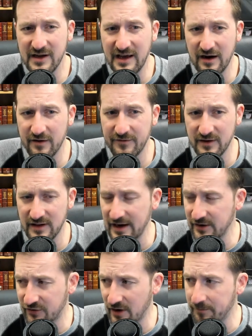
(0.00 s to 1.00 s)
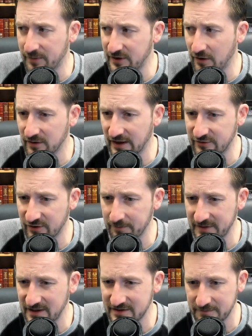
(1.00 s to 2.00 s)
care if you like Trump or don't like Trump.
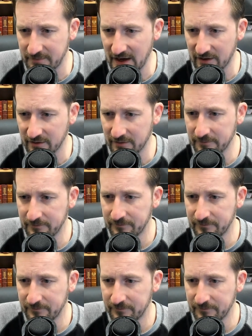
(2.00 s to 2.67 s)
It doesn't matter.